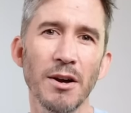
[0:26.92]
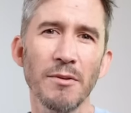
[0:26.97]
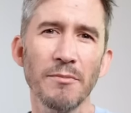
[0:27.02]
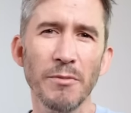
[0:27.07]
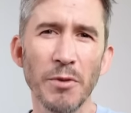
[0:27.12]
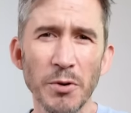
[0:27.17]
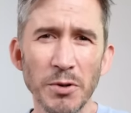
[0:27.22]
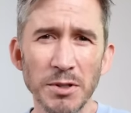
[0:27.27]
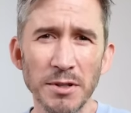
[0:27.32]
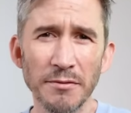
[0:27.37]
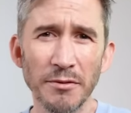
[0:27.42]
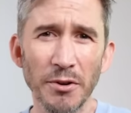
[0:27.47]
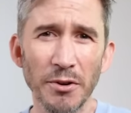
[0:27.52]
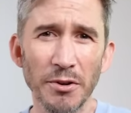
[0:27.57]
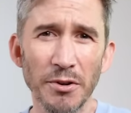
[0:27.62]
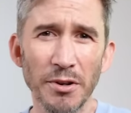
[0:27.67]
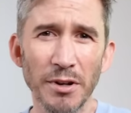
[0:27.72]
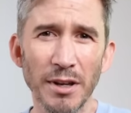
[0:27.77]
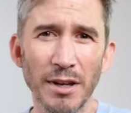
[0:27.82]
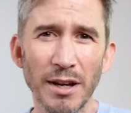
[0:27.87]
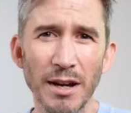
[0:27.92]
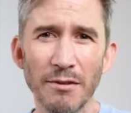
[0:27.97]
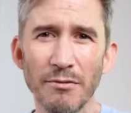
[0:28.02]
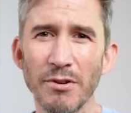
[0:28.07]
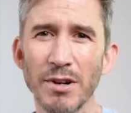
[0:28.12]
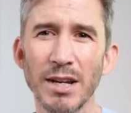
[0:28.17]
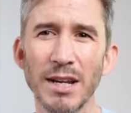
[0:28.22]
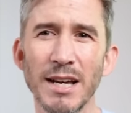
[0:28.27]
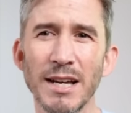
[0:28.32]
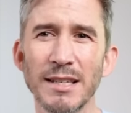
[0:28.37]
Most of all, I
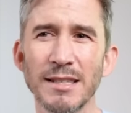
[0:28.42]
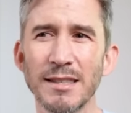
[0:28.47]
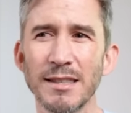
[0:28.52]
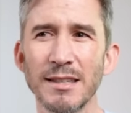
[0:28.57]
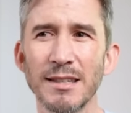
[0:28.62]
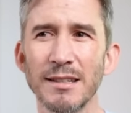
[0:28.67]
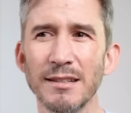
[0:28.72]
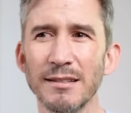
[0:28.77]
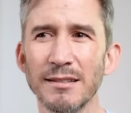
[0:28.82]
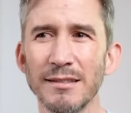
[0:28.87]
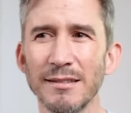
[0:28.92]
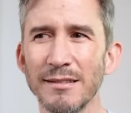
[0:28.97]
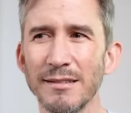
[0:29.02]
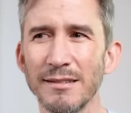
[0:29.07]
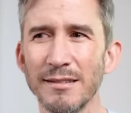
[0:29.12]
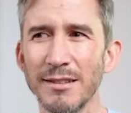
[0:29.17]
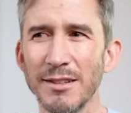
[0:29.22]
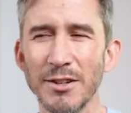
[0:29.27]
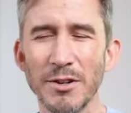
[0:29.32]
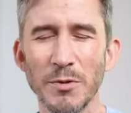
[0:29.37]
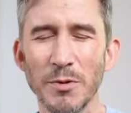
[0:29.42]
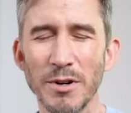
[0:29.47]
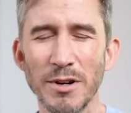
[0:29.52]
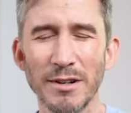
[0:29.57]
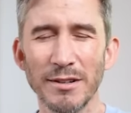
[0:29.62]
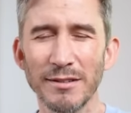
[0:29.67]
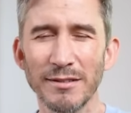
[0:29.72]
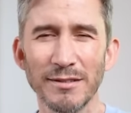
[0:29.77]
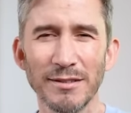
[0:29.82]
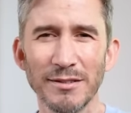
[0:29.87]
realized that, you know
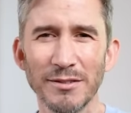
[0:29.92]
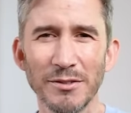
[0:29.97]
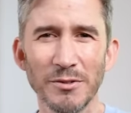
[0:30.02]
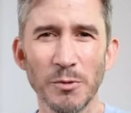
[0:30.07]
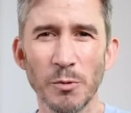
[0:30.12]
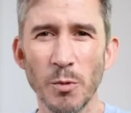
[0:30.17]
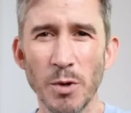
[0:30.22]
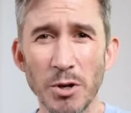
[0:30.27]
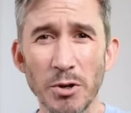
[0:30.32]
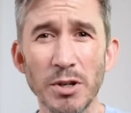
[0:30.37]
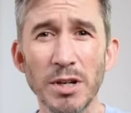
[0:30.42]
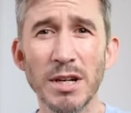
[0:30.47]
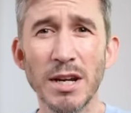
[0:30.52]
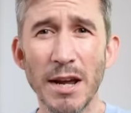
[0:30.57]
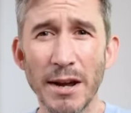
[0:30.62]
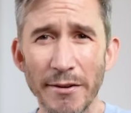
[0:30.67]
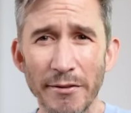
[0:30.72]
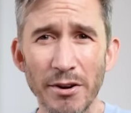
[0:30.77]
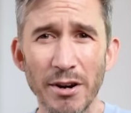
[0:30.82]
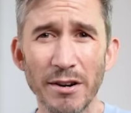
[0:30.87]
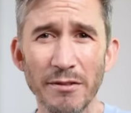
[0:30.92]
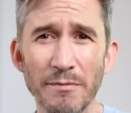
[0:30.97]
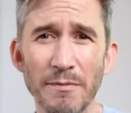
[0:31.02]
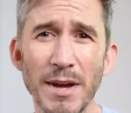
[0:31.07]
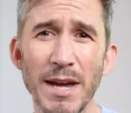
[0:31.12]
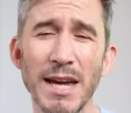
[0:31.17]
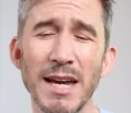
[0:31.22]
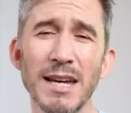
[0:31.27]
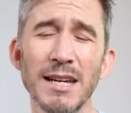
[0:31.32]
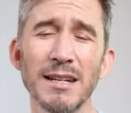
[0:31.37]
what? We could never have
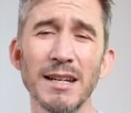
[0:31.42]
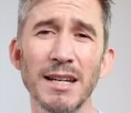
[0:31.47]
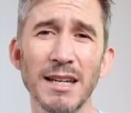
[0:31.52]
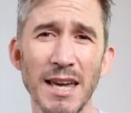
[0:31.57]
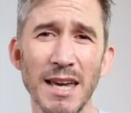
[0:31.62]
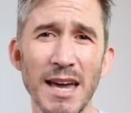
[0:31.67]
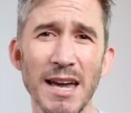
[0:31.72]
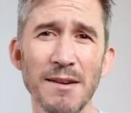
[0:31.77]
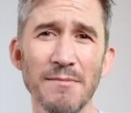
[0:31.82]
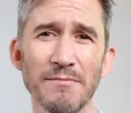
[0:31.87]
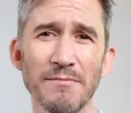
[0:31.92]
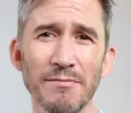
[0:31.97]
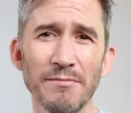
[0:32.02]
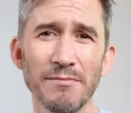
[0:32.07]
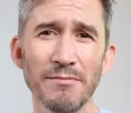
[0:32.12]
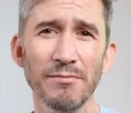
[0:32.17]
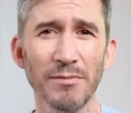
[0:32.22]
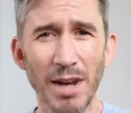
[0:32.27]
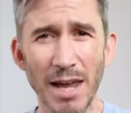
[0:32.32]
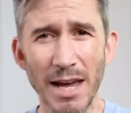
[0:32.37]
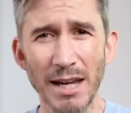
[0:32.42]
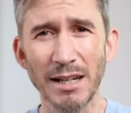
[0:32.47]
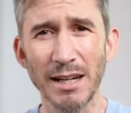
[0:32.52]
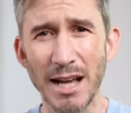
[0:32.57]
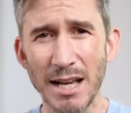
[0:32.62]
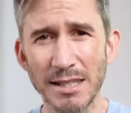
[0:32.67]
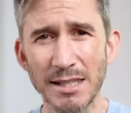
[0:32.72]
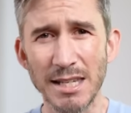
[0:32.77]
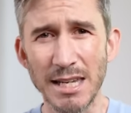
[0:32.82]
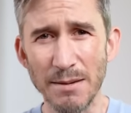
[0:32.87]
made a game like
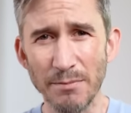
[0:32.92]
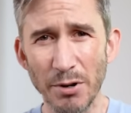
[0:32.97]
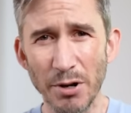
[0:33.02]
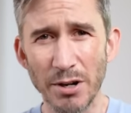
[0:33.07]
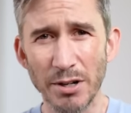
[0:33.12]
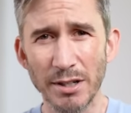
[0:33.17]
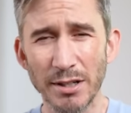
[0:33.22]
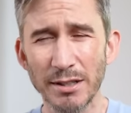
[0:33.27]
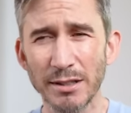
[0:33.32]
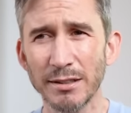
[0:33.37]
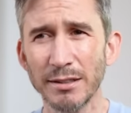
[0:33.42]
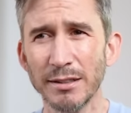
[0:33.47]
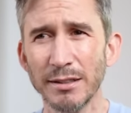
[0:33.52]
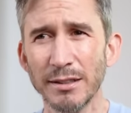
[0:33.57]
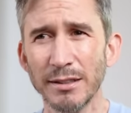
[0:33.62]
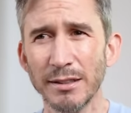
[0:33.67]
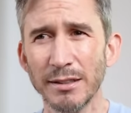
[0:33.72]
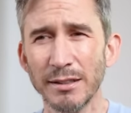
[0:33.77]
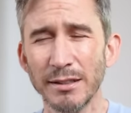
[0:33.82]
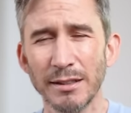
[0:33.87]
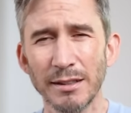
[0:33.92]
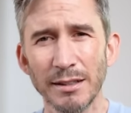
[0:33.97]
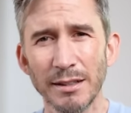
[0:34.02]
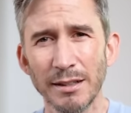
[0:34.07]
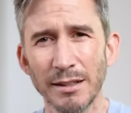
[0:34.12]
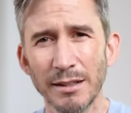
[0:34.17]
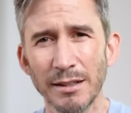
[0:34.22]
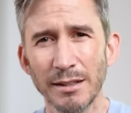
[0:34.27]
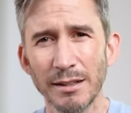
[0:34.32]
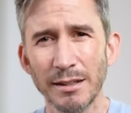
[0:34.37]
Last Epoch.
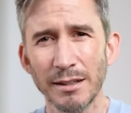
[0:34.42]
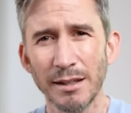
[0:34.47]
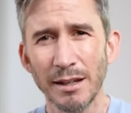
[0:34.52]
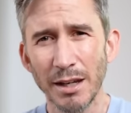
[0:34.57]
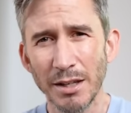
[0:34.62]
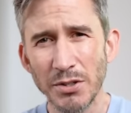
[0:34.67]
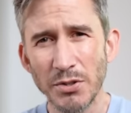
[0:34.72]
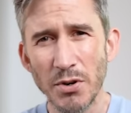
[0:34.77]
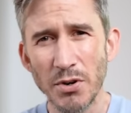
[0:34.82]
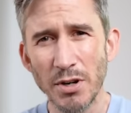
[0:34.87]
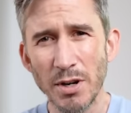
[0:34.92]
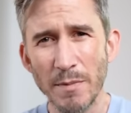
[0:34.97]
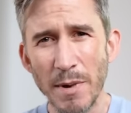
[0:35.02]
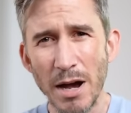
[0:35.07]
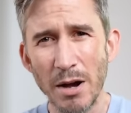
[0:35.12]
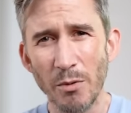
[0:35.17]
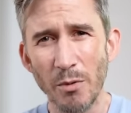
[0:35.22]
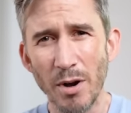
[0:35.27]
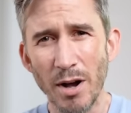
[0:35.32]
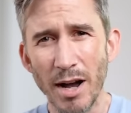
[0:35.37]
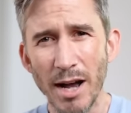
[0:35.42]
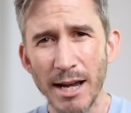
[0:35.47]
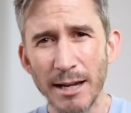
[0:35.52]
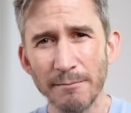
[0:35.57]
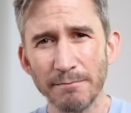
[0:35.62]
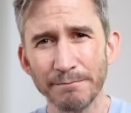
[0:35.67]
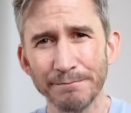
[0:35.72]
Let's talk about why.